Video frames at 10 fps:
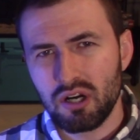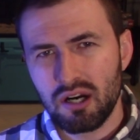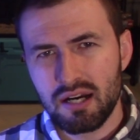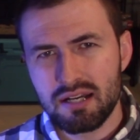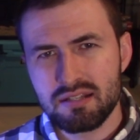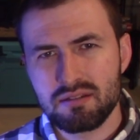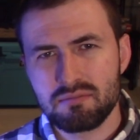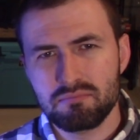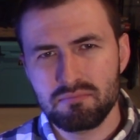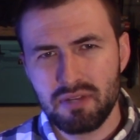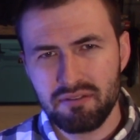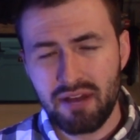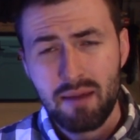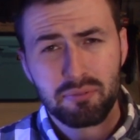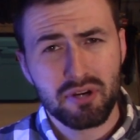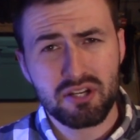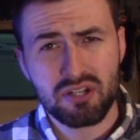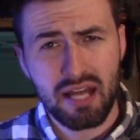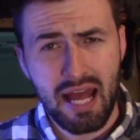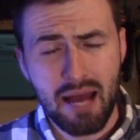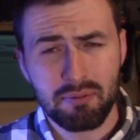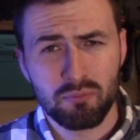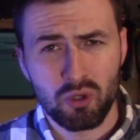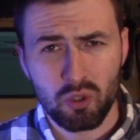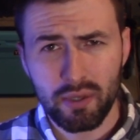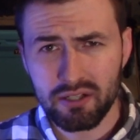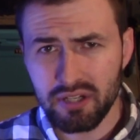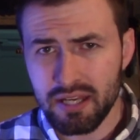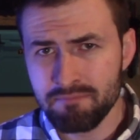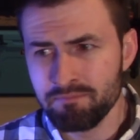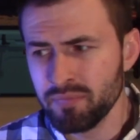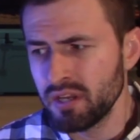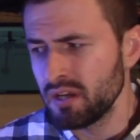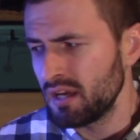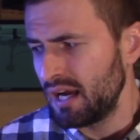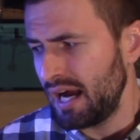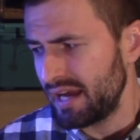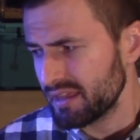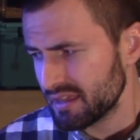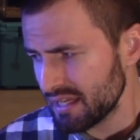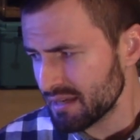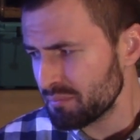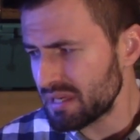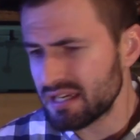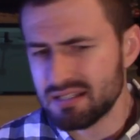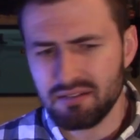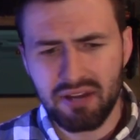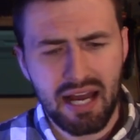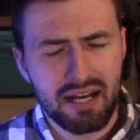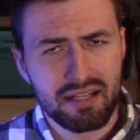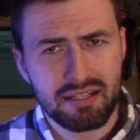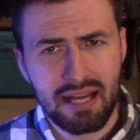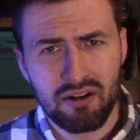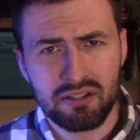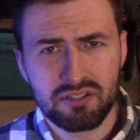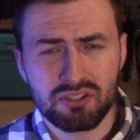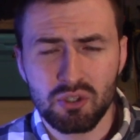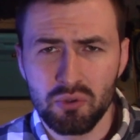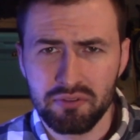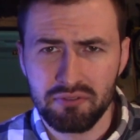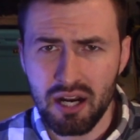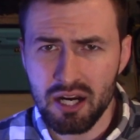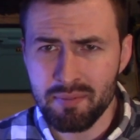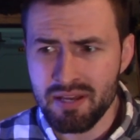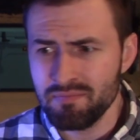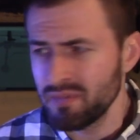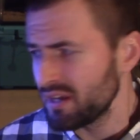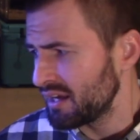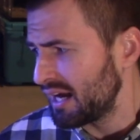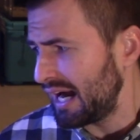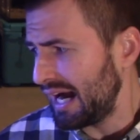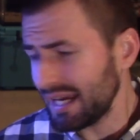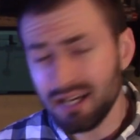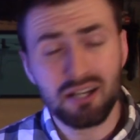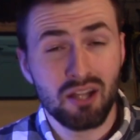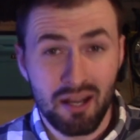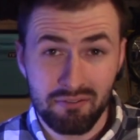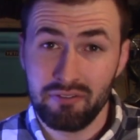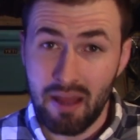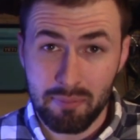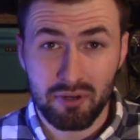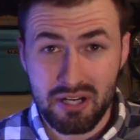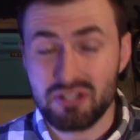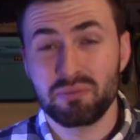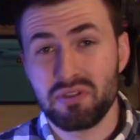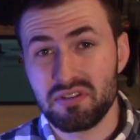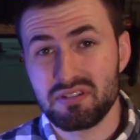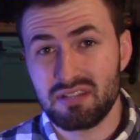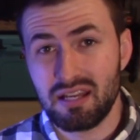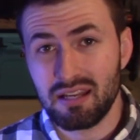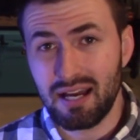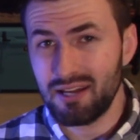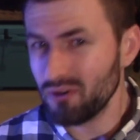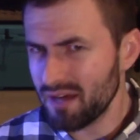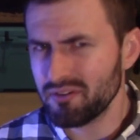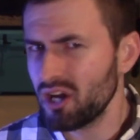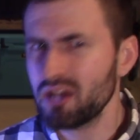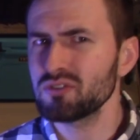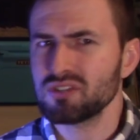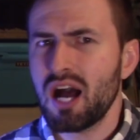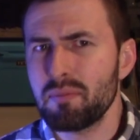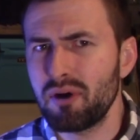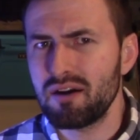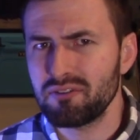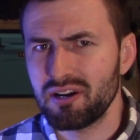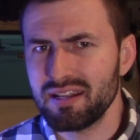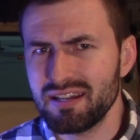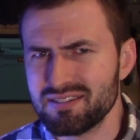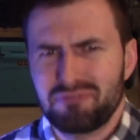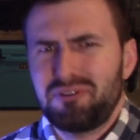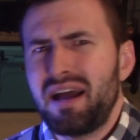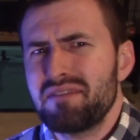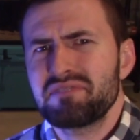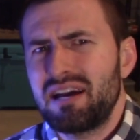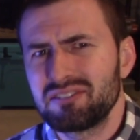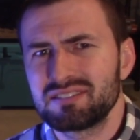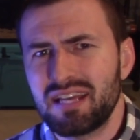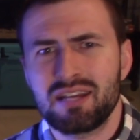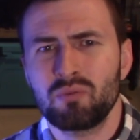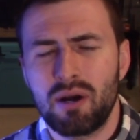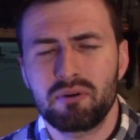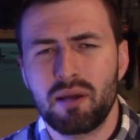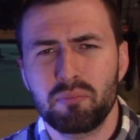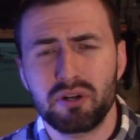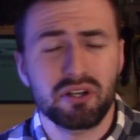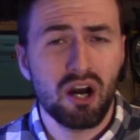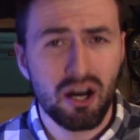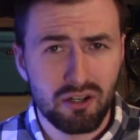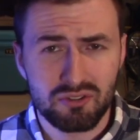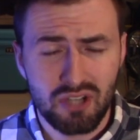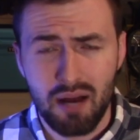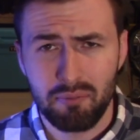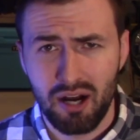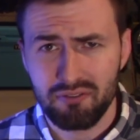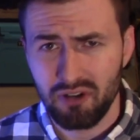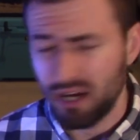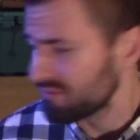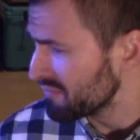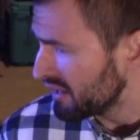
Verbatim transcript: cause evaporation to happen more quickly. I think because I've had it down in this cold environment, I got a lot of evaporation with this thing. I don't have an auto top off on it. It's a five gallon tank. Why would I put an auto top off on?